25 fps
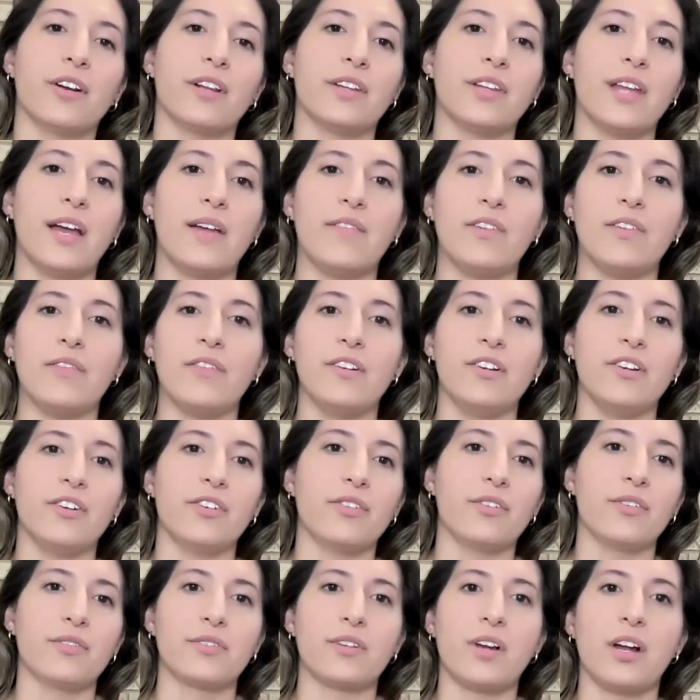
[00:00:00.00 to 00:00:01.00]
and Live in the
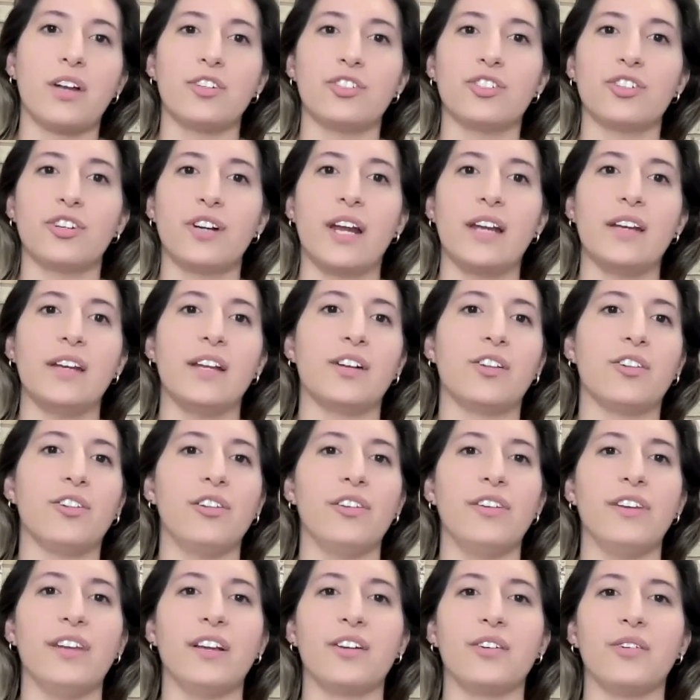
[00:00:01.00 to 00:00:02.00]
Vineyard Goes Country at Nickel
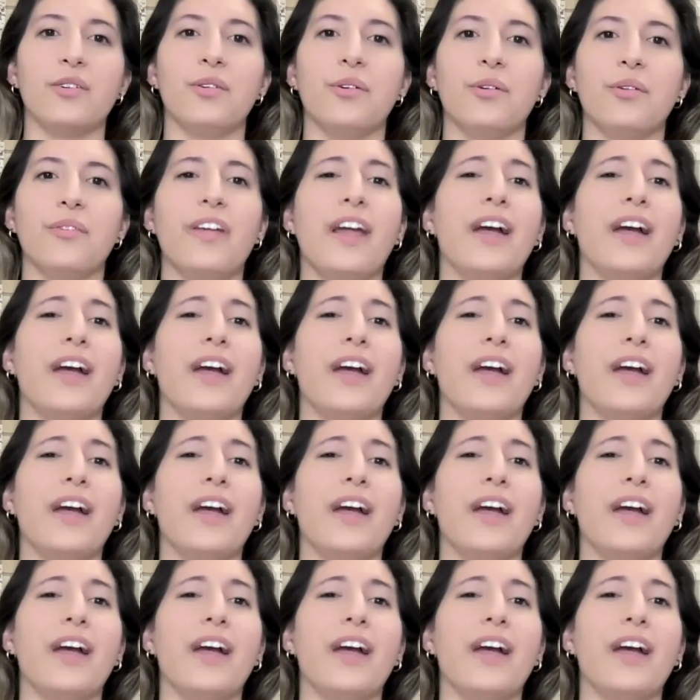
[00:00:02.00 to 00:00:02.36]
and Nickel.